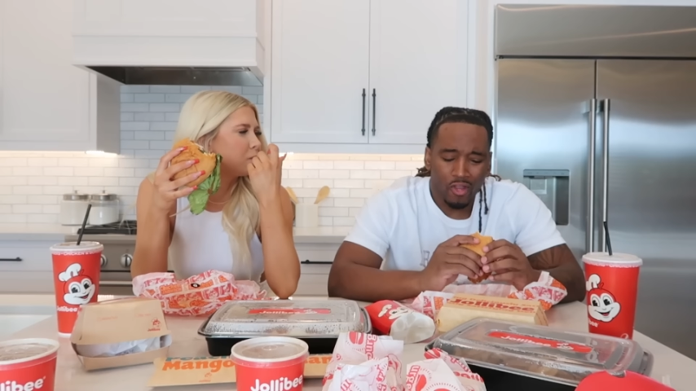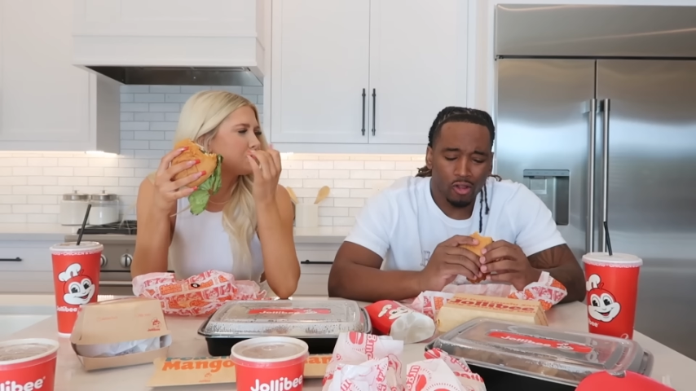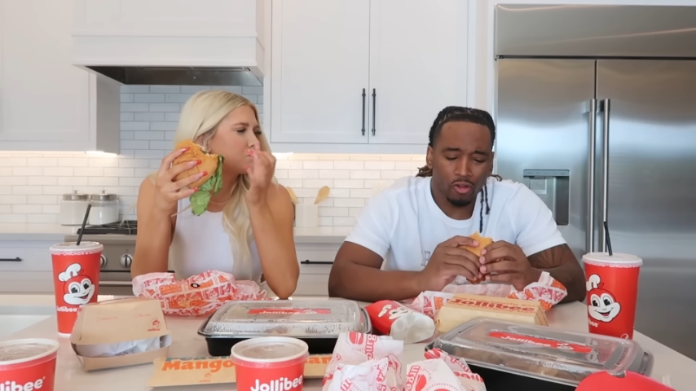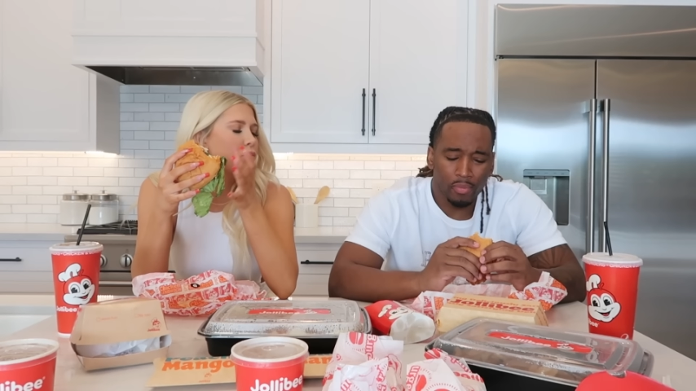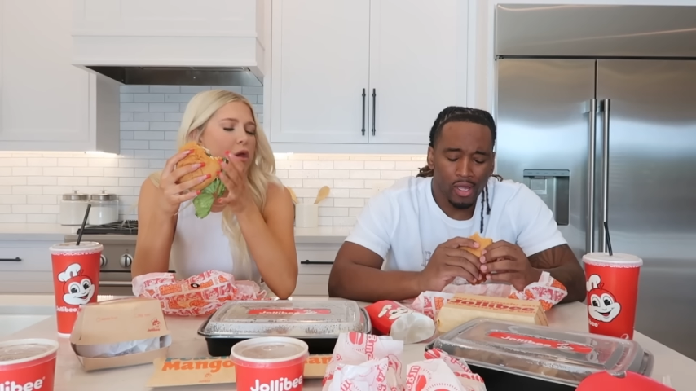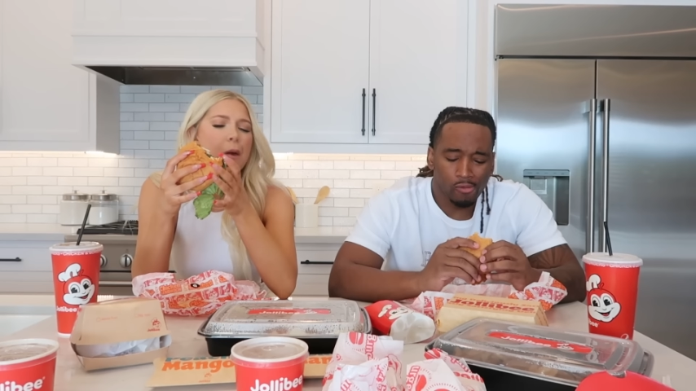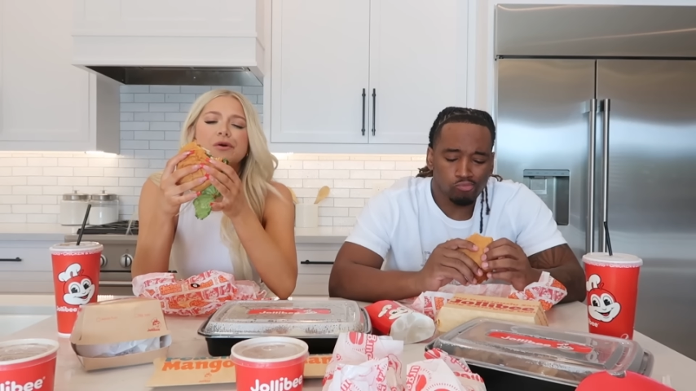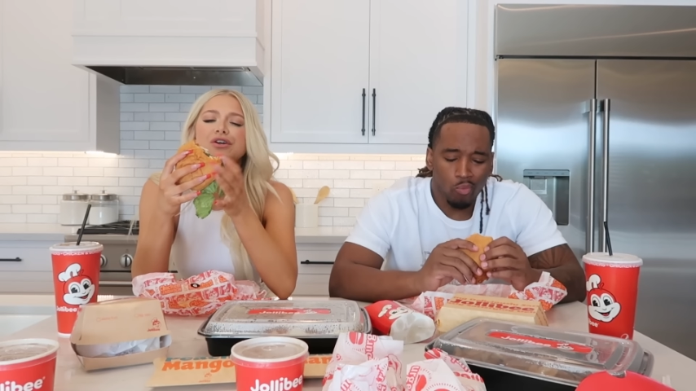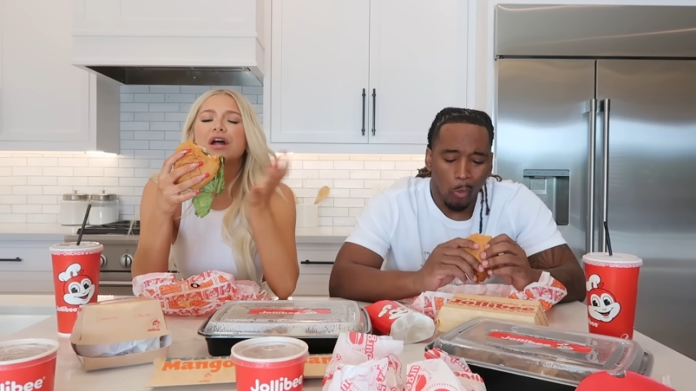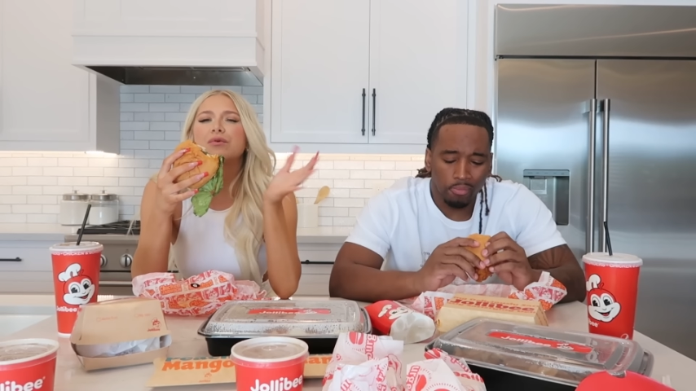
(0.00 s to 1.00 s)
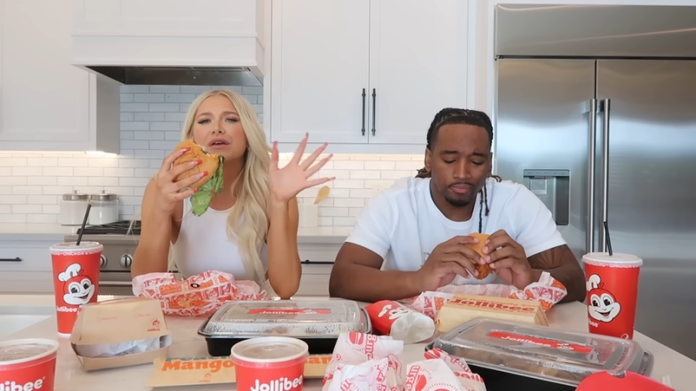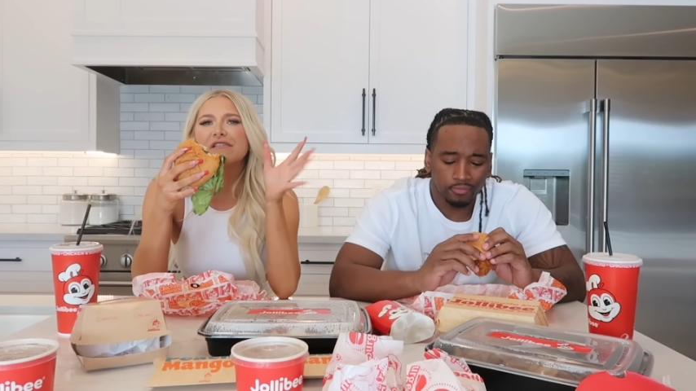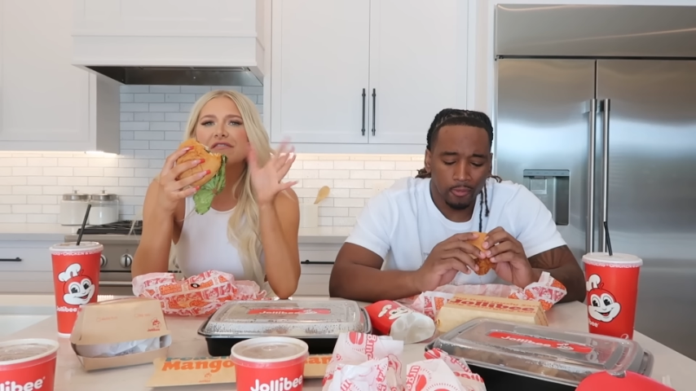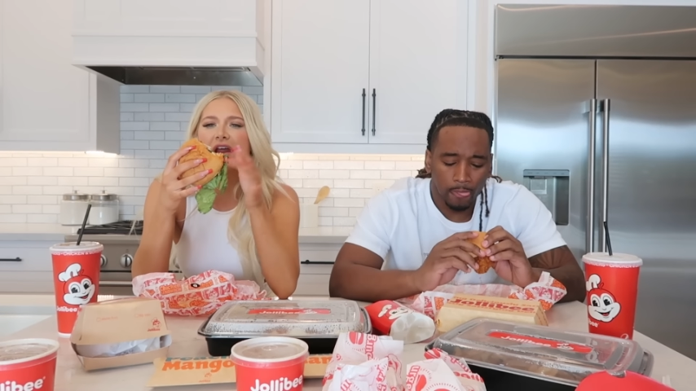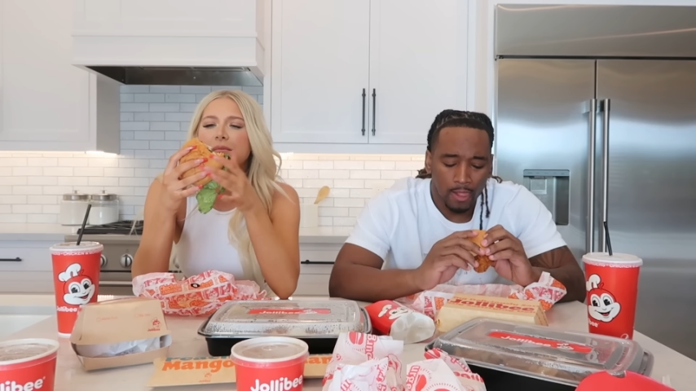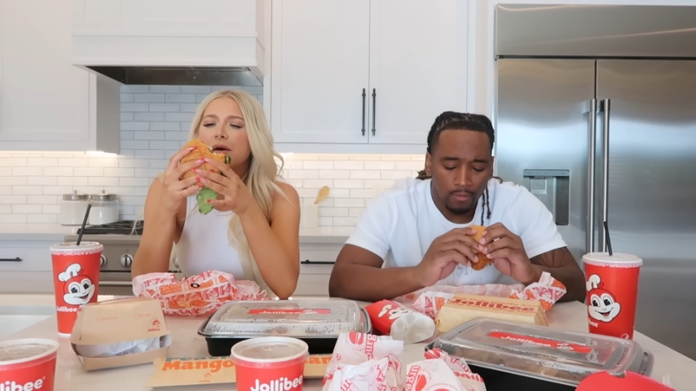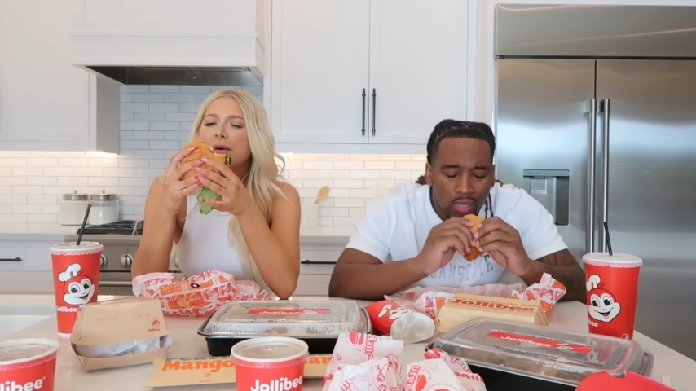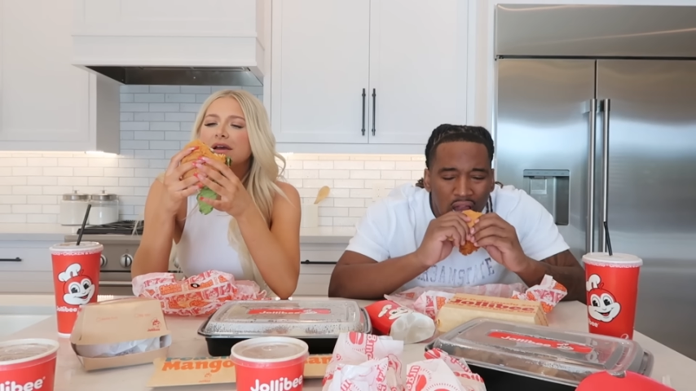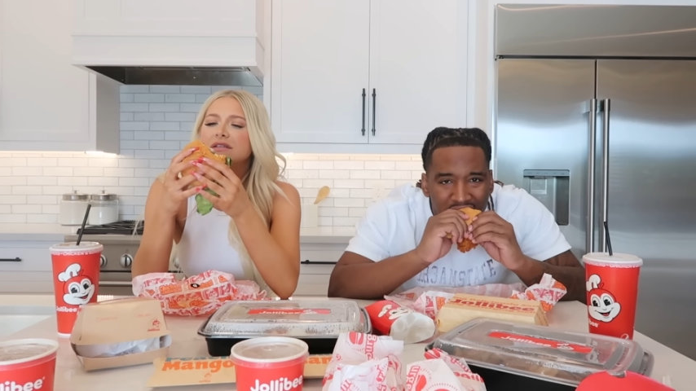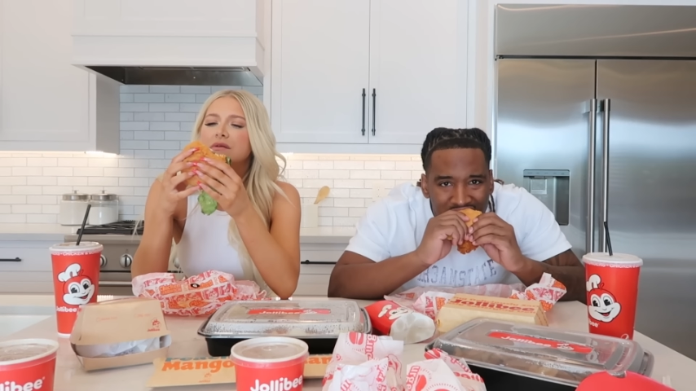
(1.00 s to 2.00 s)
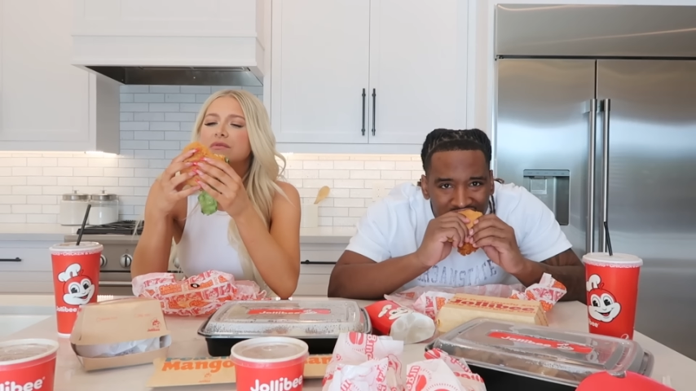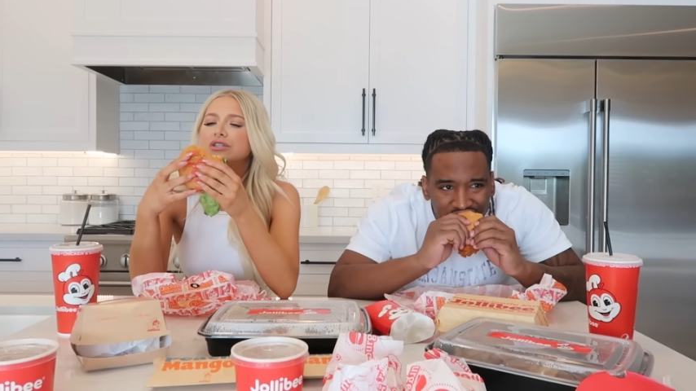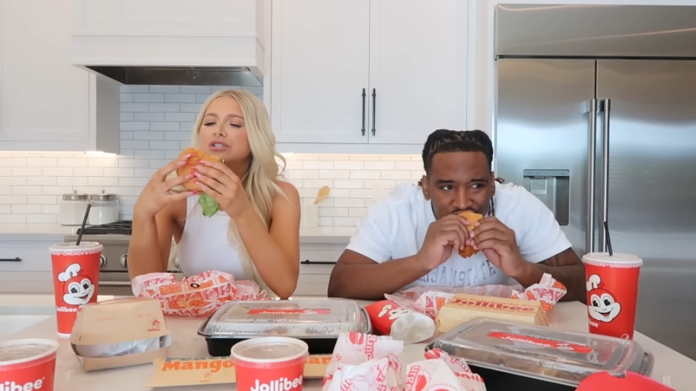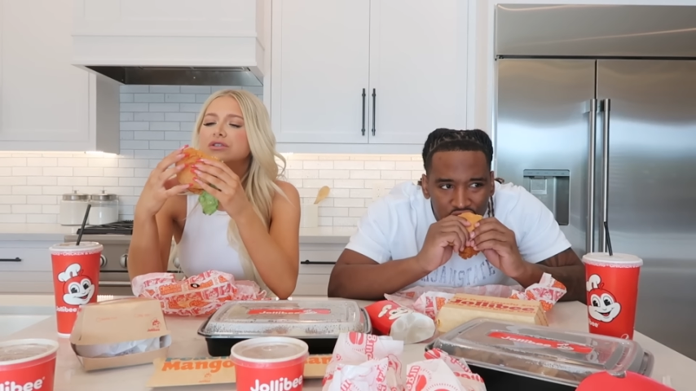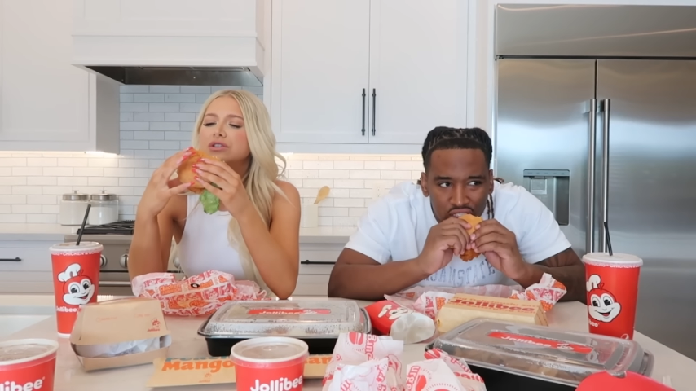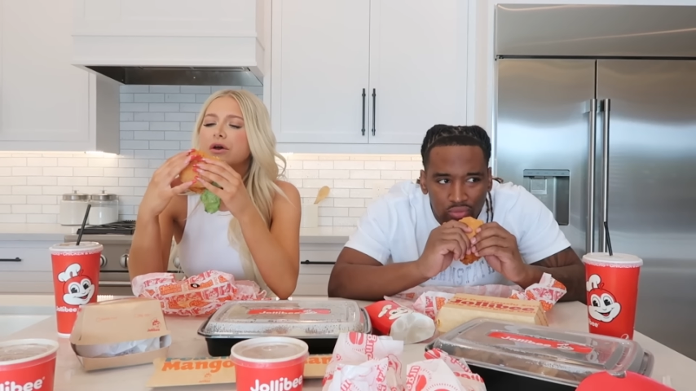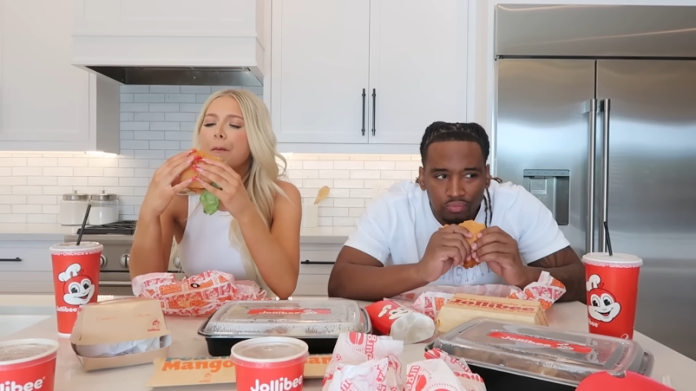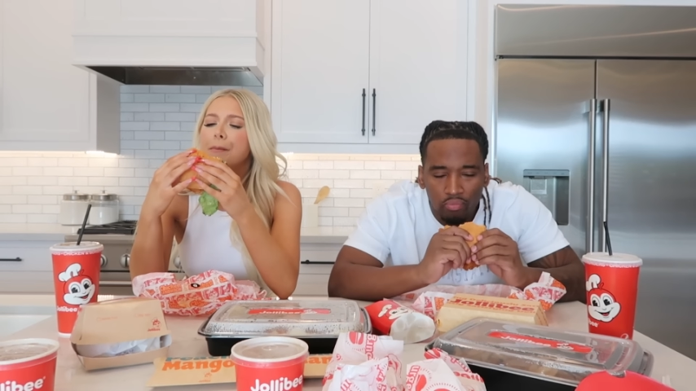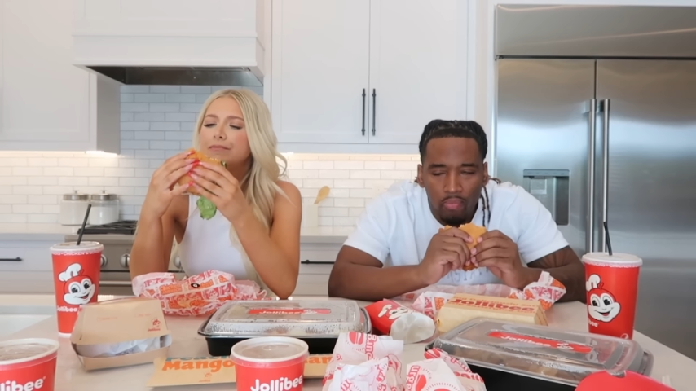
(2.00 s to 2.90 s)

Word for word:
Speaker 1: A little bit. Well, you're not really a fan of Popeyes sandwiches, so.